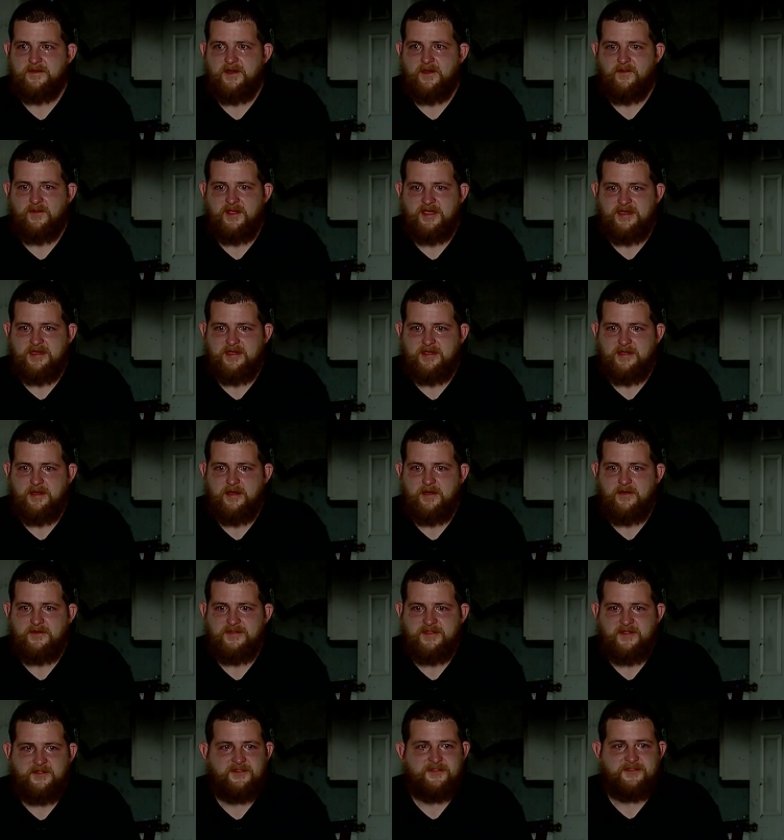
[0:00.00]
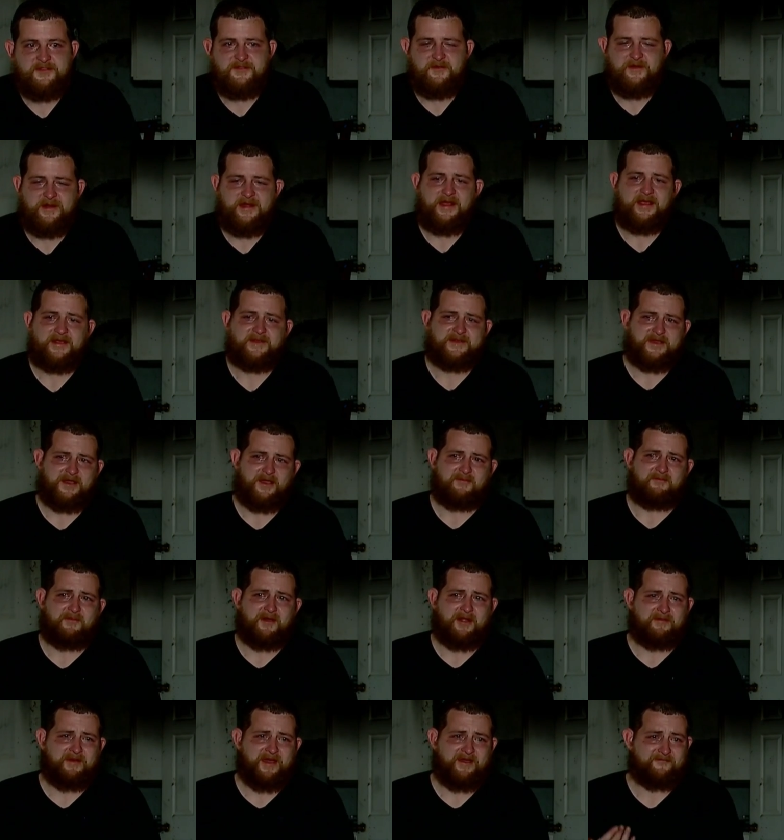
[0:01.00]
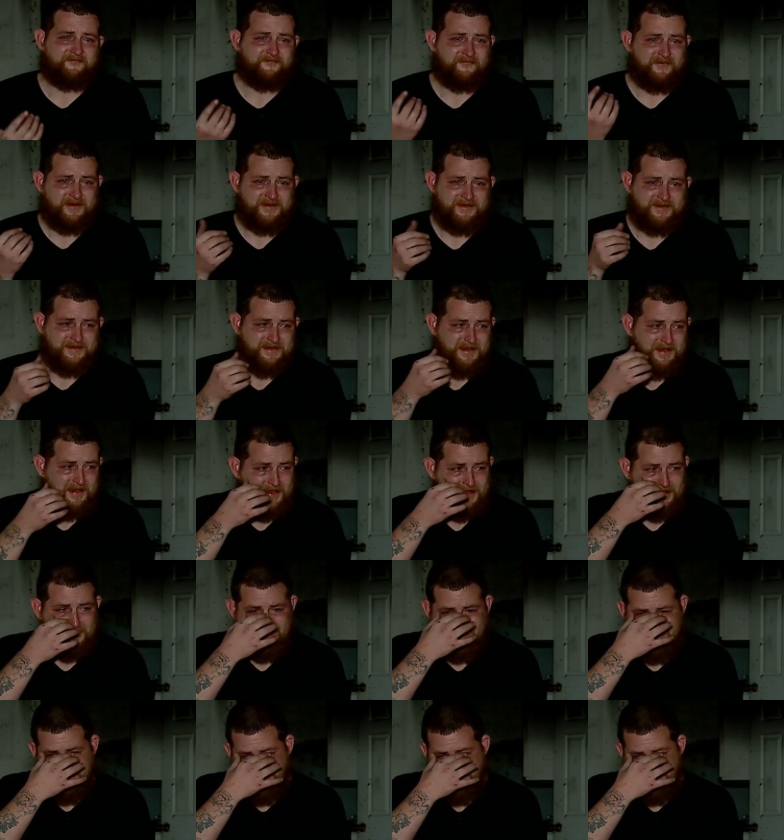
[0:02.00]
a week ago. Three days ago, one of my friends died.